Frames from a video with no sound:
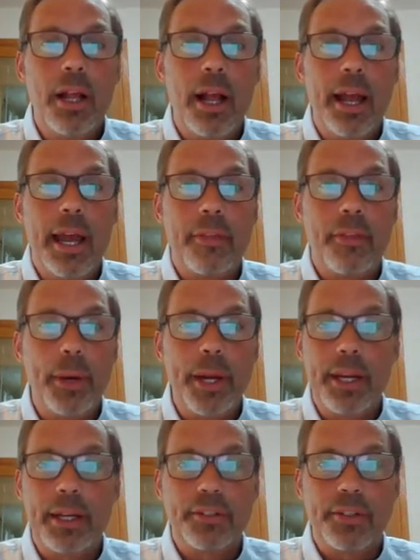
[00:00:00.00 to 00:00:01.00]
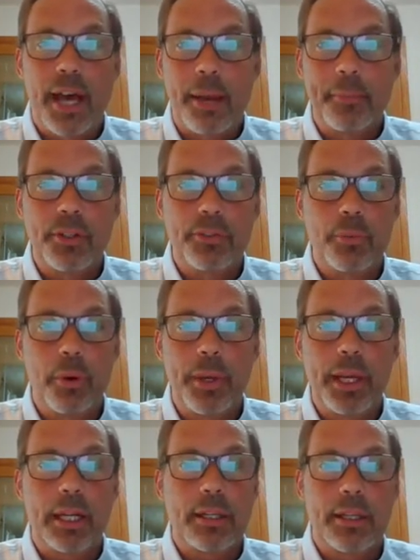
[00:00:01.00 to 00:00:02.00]
and the reading assignments when we
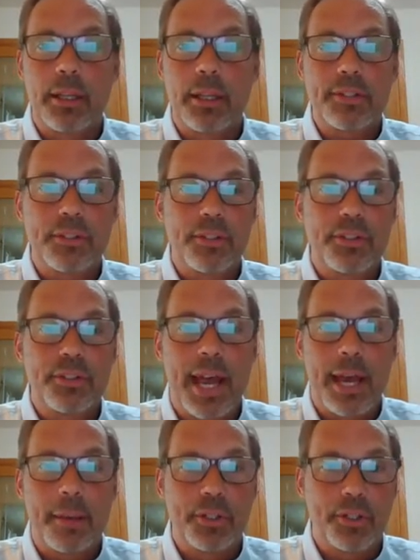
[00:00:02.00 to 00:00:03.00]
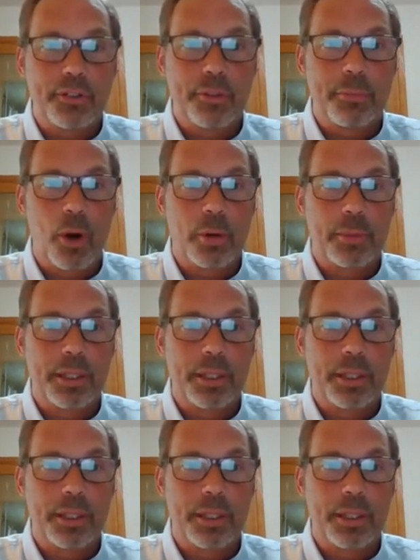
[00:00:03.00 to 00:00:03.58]
get to the lessons tab in just a moment.